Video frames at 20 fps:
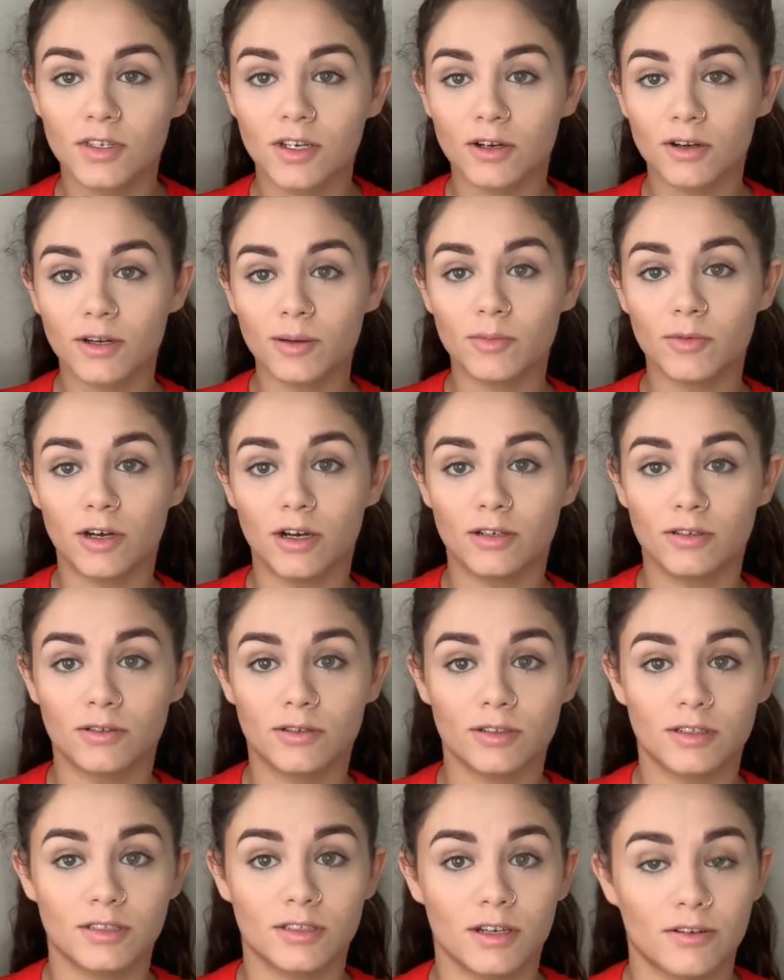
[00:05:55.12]
Cream
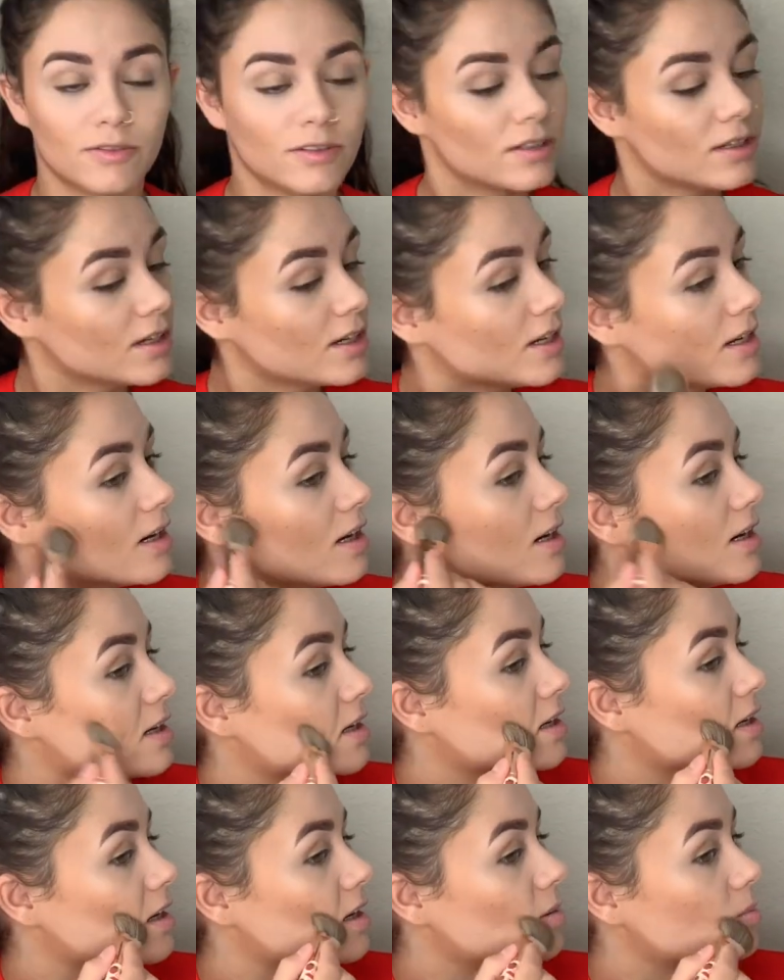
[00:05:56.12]
contour is definitely
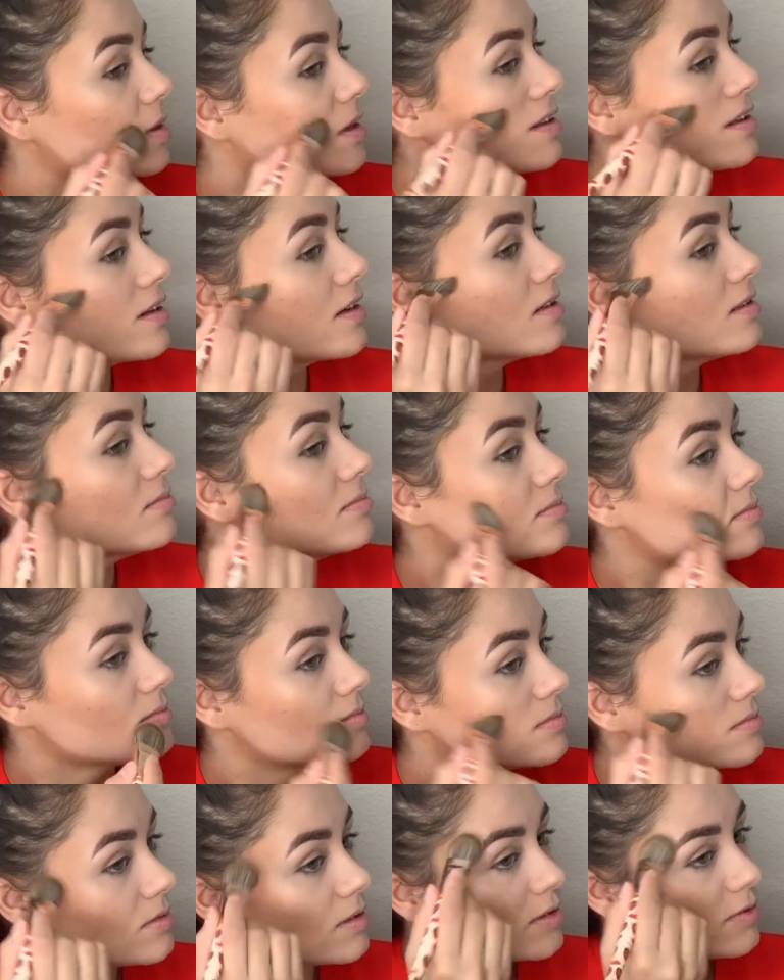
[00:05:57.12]
not my thing,
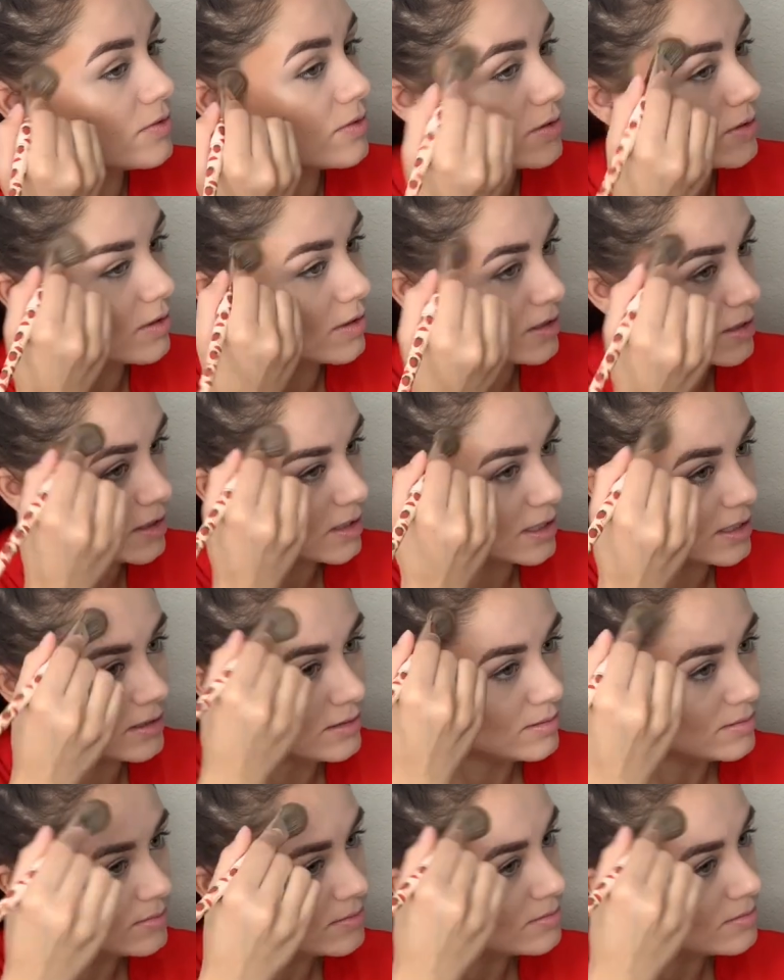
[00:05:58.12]
if you couldn't tell.